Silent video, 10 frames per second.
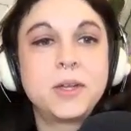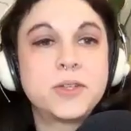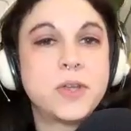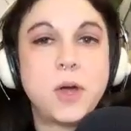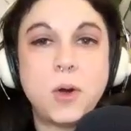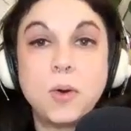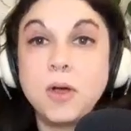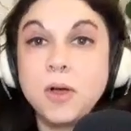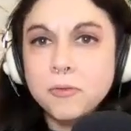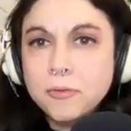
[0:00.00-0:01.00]
So
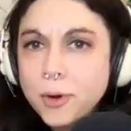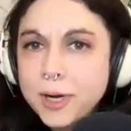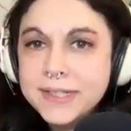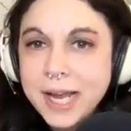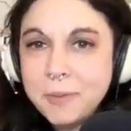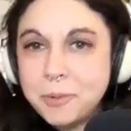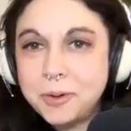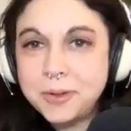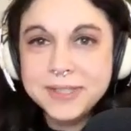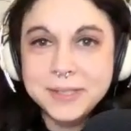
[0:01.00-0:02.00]
For
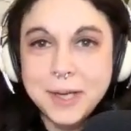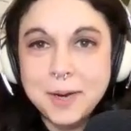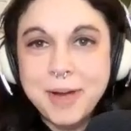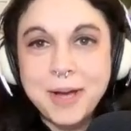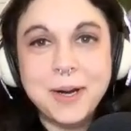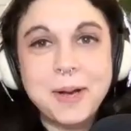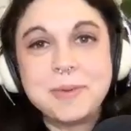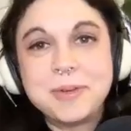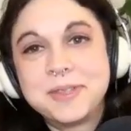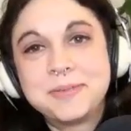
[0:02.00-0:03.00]
example, let's talk about a
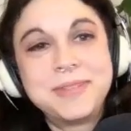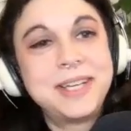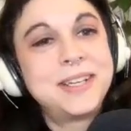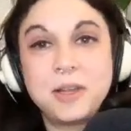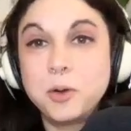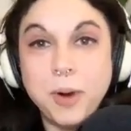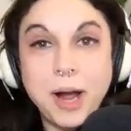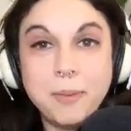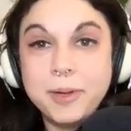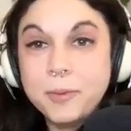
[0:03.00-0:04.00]
couple of them. You'll
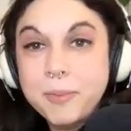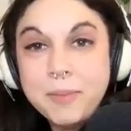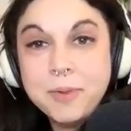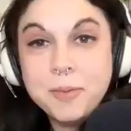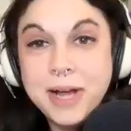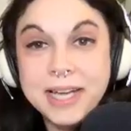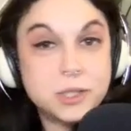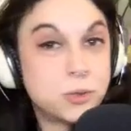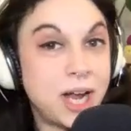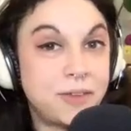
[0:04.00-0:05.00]
probably remember my
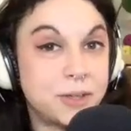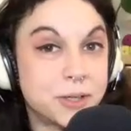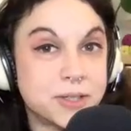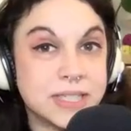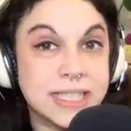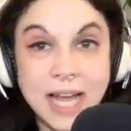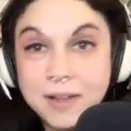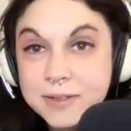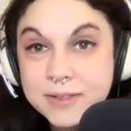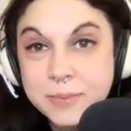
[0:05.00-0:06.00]
Traveler's
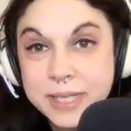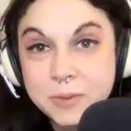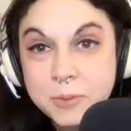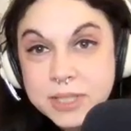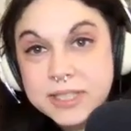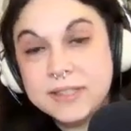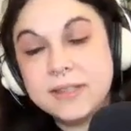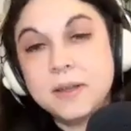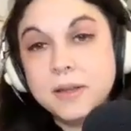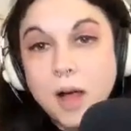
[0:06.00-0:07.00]
Talisman, which is
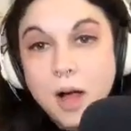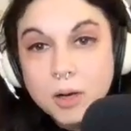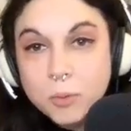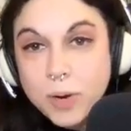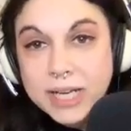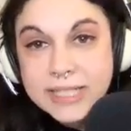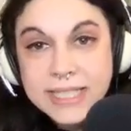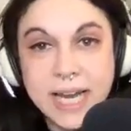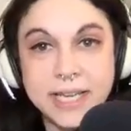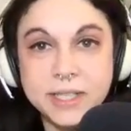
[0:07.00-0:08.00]
the long
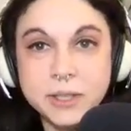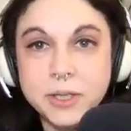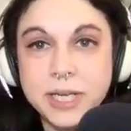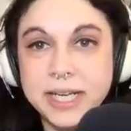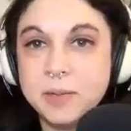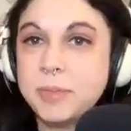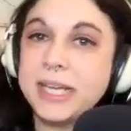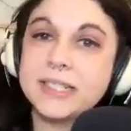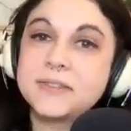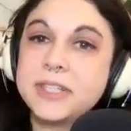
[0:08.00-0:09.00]
rectangular knitted
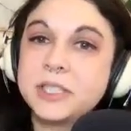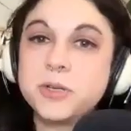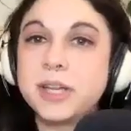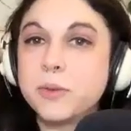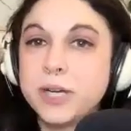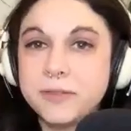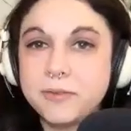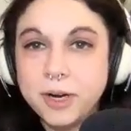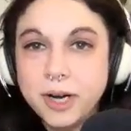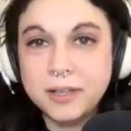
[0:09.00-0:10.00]
piece featuring 3
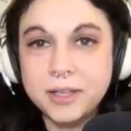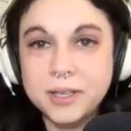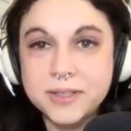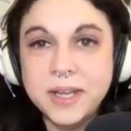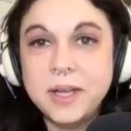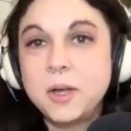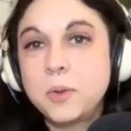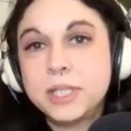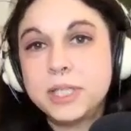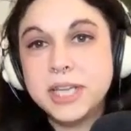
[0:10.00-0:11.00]
different colors,
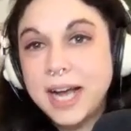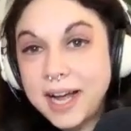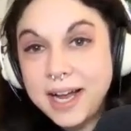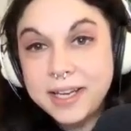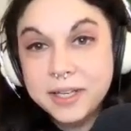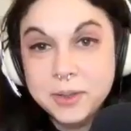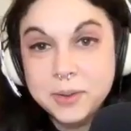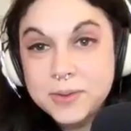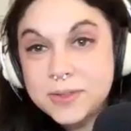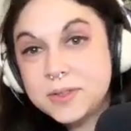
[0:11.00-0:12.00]
which I
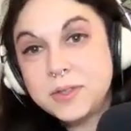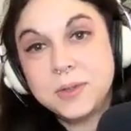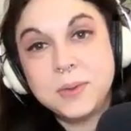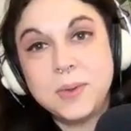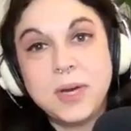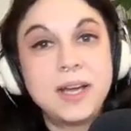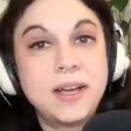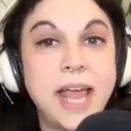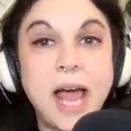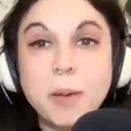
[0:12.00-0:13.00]
use to
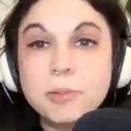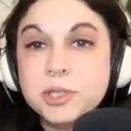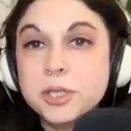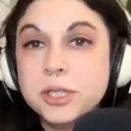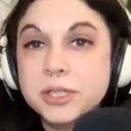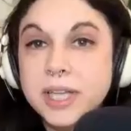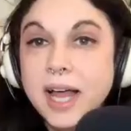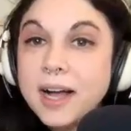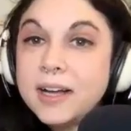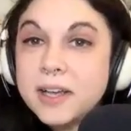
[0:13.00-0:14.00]
capture good
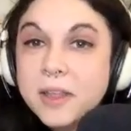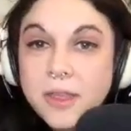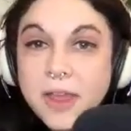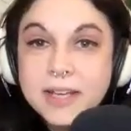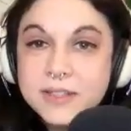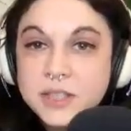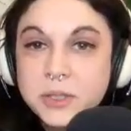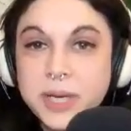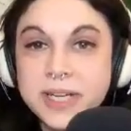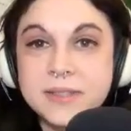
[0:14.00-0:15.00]
luck thanks
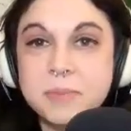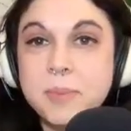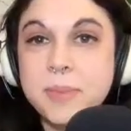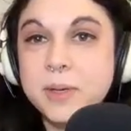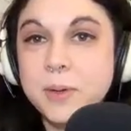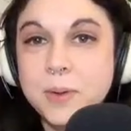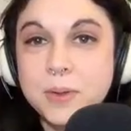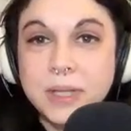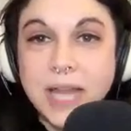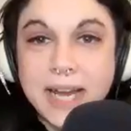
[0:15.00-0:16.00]
to its middle
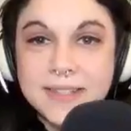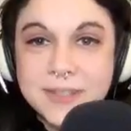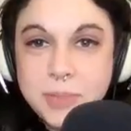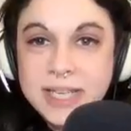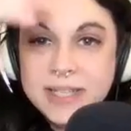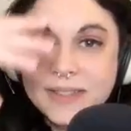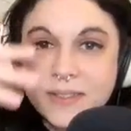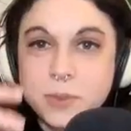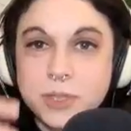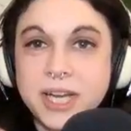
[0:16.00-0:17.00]
lace
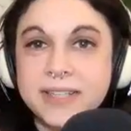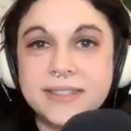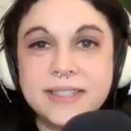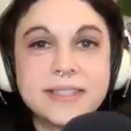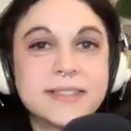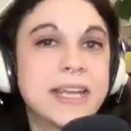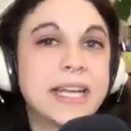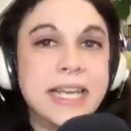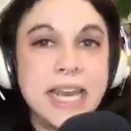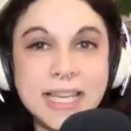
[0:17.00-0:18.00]
piece, which I see as
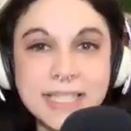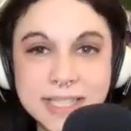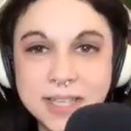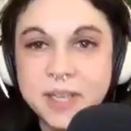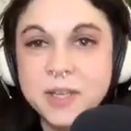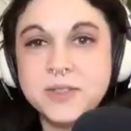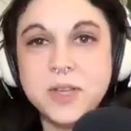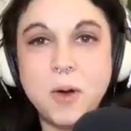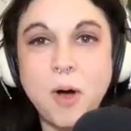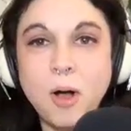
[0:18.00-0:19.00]
like a net.
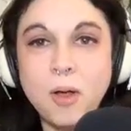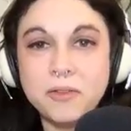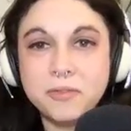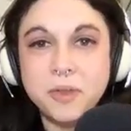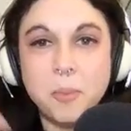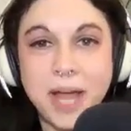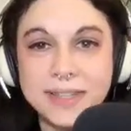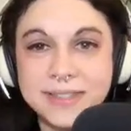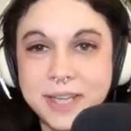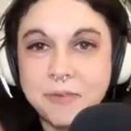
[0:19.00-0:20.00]
So all of the
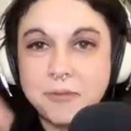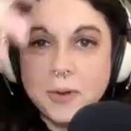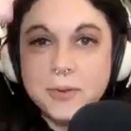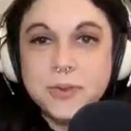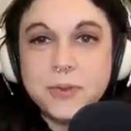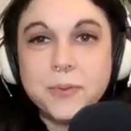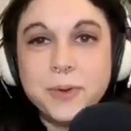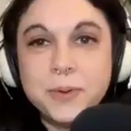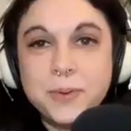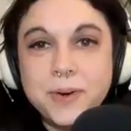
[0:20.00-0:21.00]
bad stuff goes
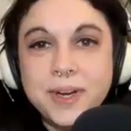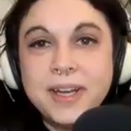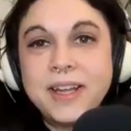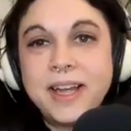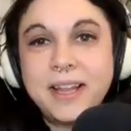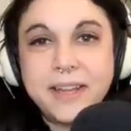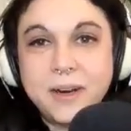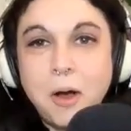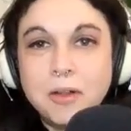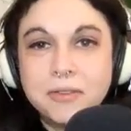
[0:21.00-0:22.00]
through, and
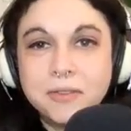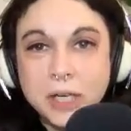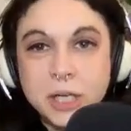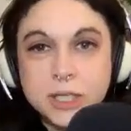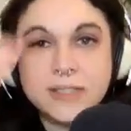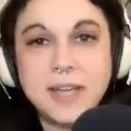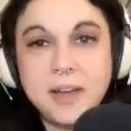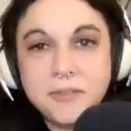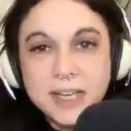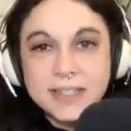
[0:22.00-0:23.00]
then all of the good
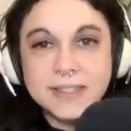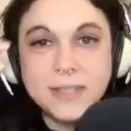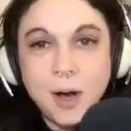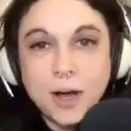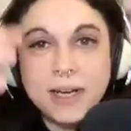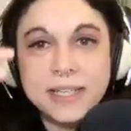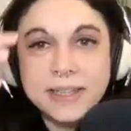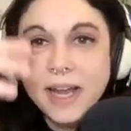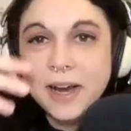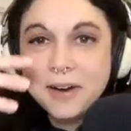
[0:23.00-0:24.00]
stuff gets caught
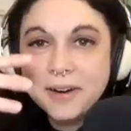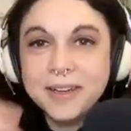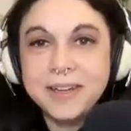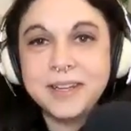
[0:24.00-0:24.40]
in there.